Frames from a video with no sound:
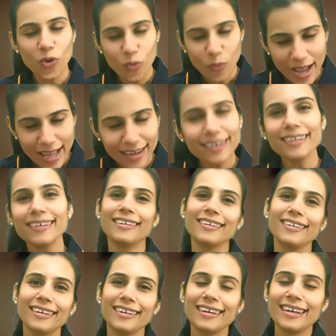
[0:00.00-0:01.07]
Well,
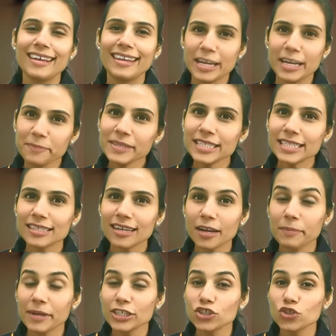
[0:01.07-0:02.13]
let me
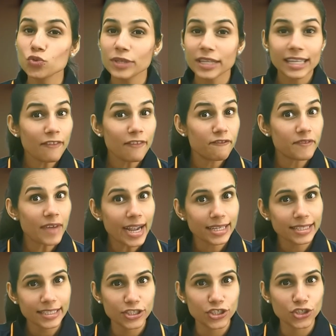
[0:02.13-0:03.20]
start by shooting a
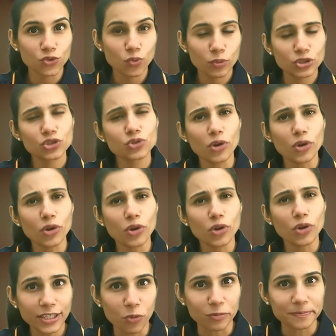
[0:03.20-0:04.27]
fact at you which you
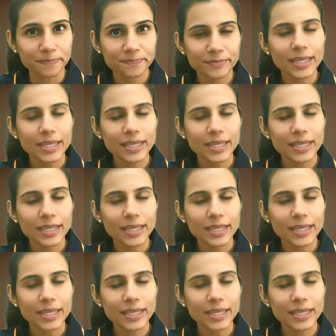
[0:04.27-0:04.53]
already know.